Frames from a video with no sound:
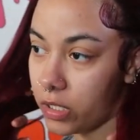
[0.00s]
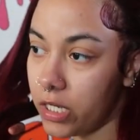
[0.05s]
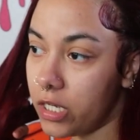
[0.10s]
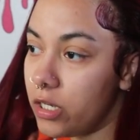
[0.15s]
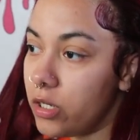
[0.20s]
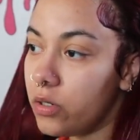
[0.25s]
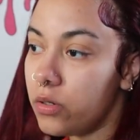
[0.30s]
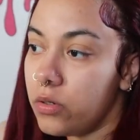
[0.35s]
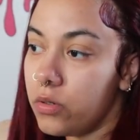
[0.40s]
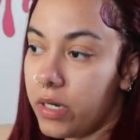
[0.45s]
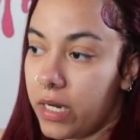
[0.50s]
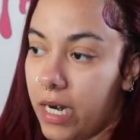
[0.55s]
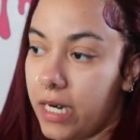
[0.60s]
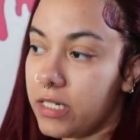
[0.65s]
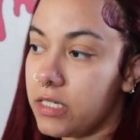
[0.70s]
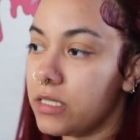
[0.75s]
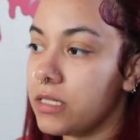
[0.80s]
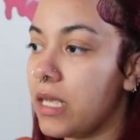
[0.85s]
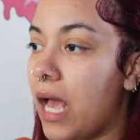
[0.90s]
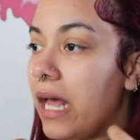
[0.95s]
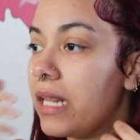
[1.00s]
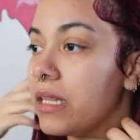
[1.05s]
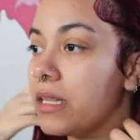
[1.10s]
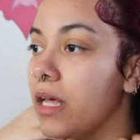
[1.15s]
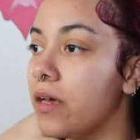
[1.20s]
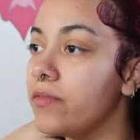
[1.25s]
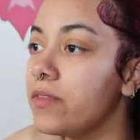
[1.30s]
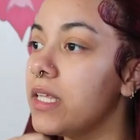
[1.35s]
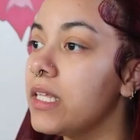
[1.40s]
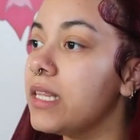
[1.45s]
cute. And I just, I
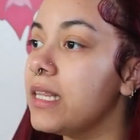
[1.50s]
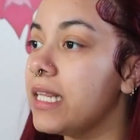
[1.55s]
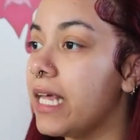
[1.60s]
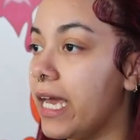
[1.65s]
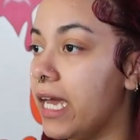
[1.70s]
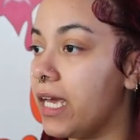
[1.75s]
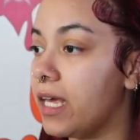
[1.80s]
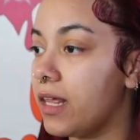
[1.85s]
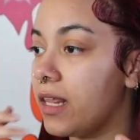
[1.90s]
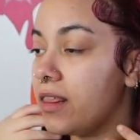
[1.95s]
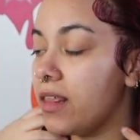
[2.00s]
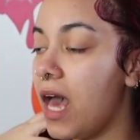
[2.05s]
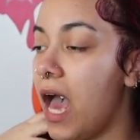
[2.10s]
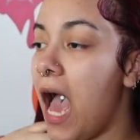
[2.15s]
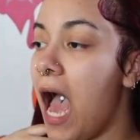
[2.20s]
love the length.